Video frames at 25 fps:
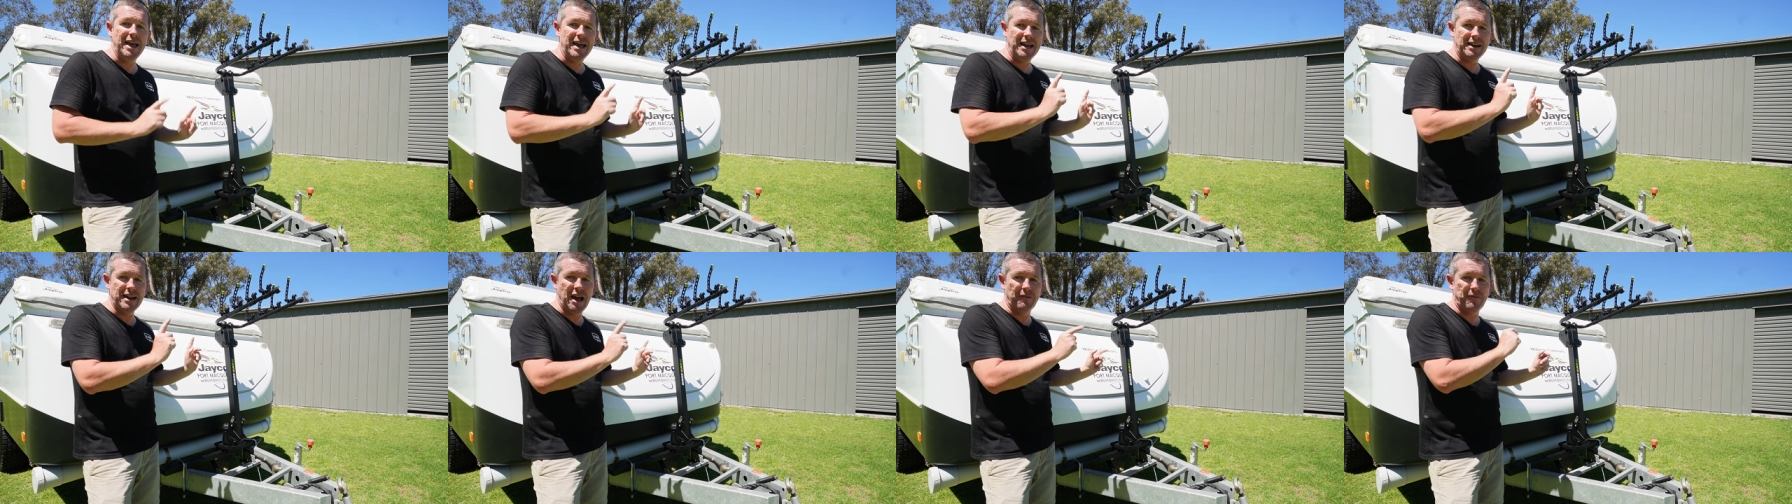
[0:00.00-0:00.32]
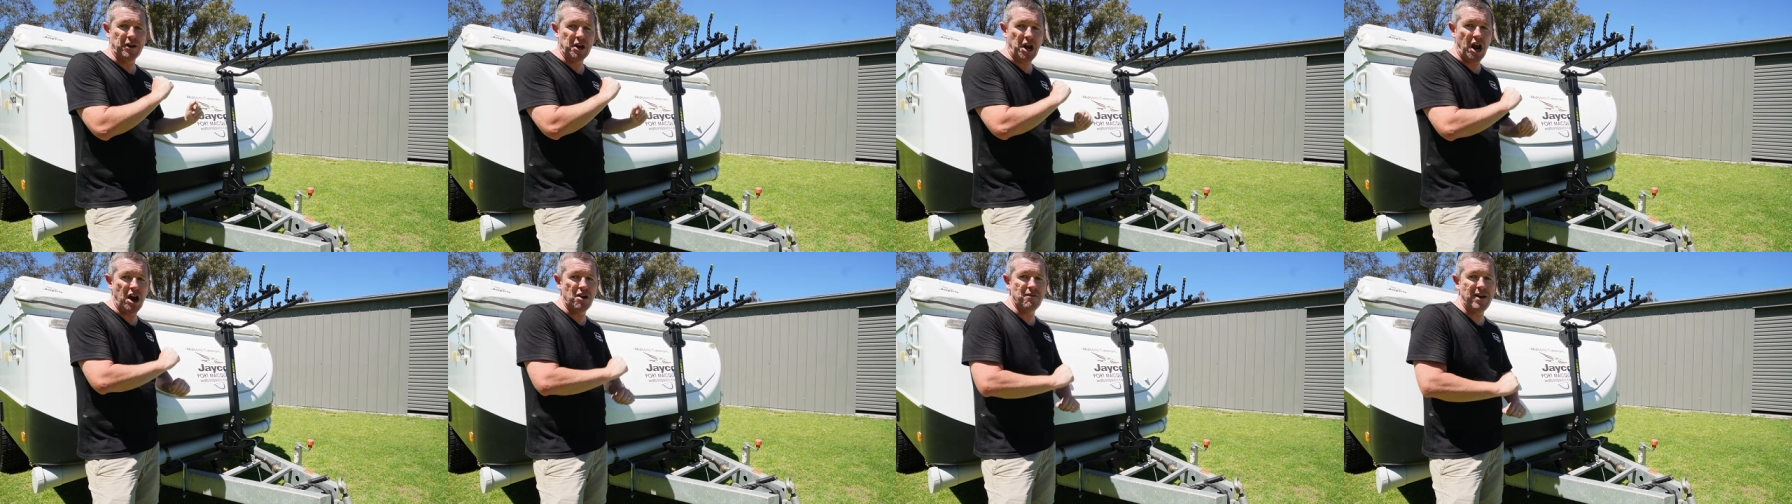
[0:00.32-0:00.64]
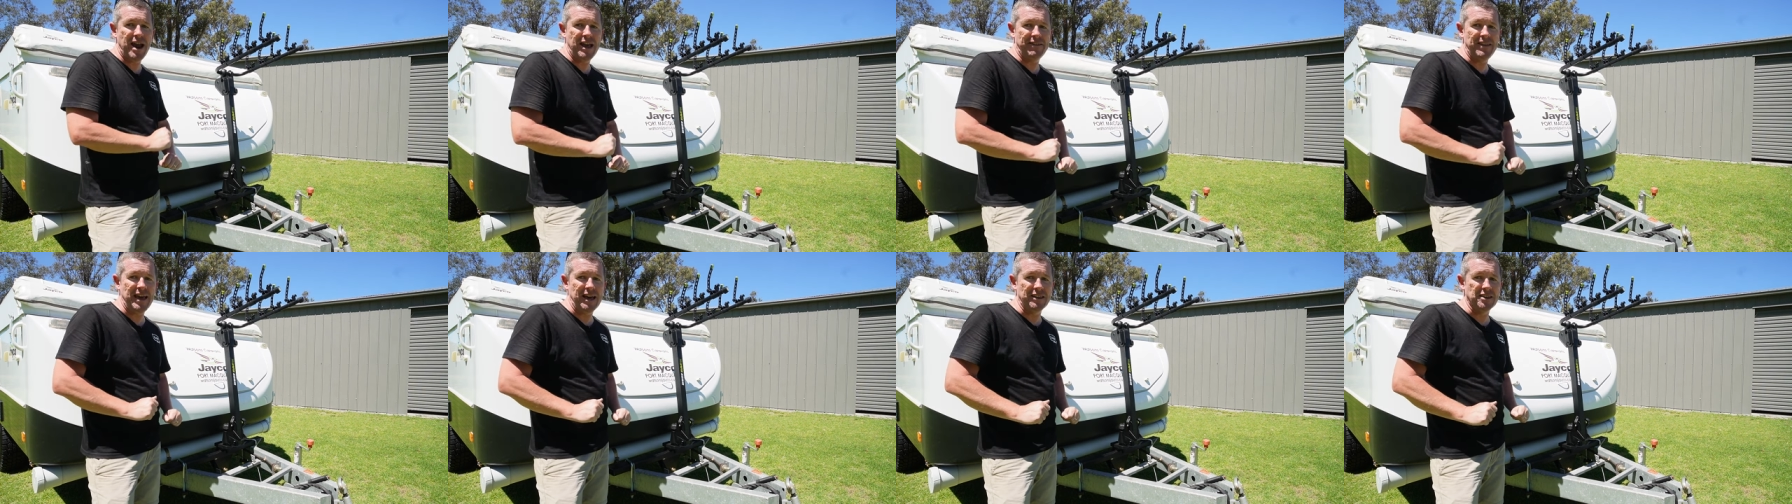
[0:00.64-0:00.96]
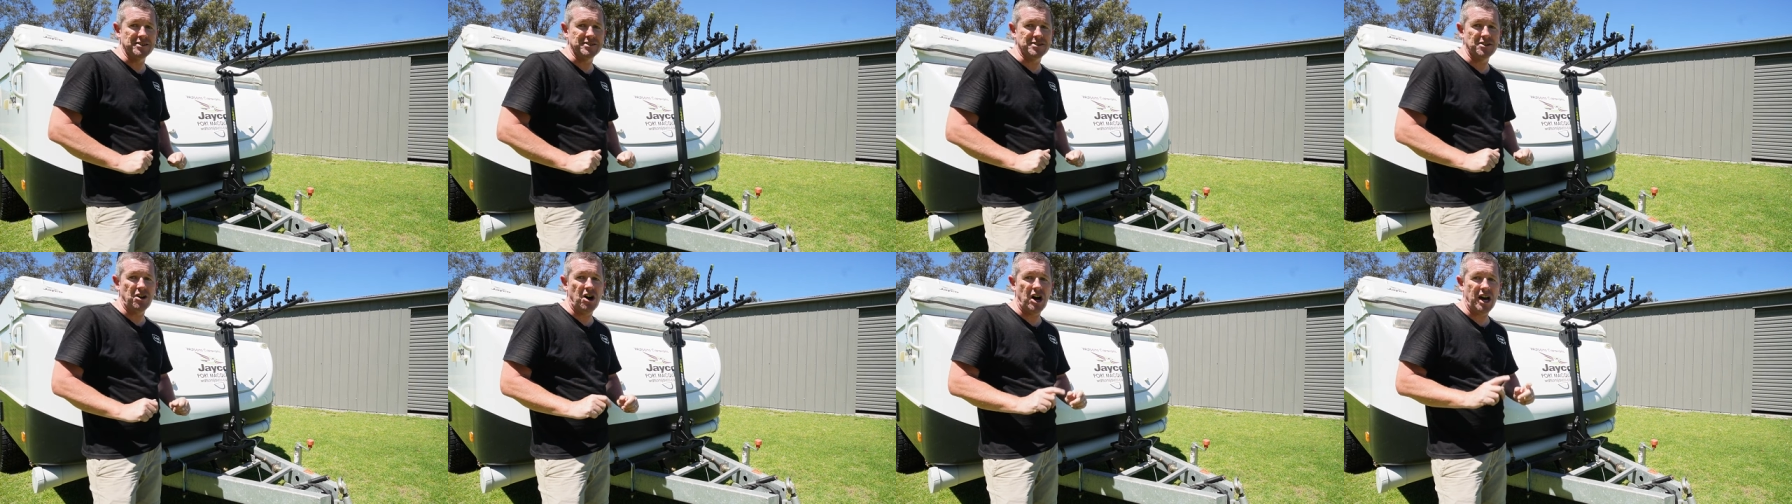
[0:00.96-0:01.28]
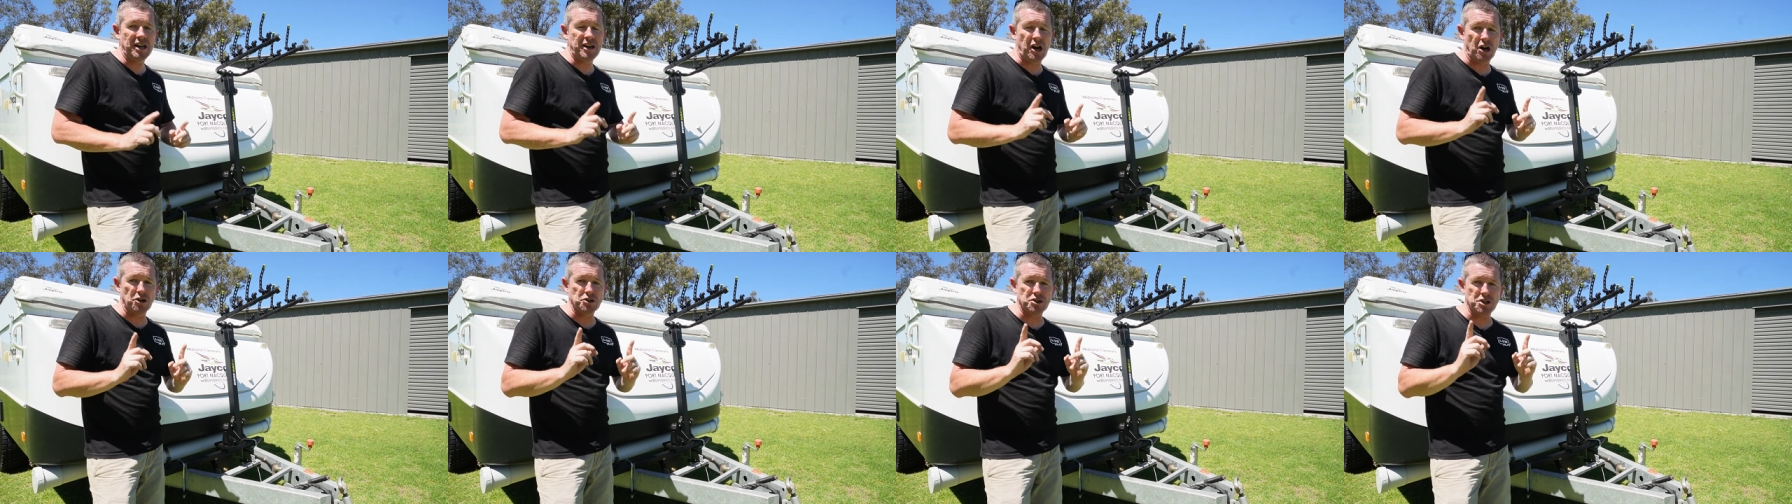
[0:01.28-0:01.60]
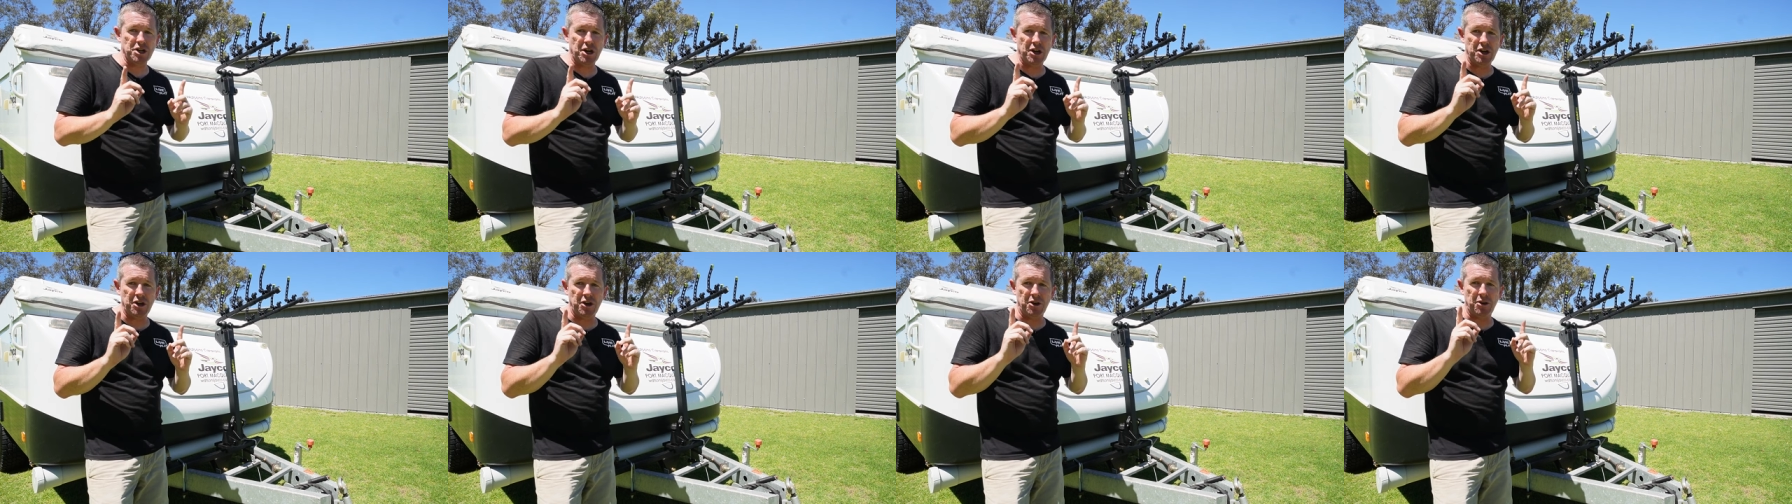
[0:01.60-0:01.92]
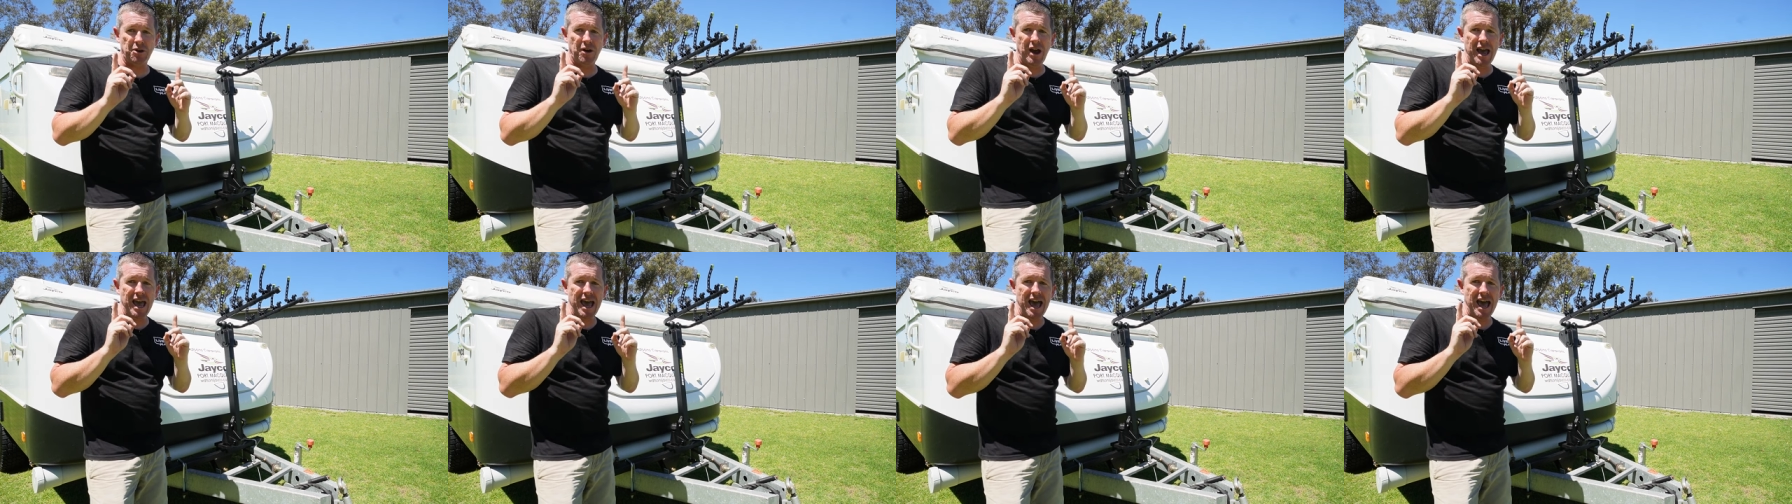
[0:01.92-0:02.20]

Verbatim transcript: Now, if I go around the other side, I'll show you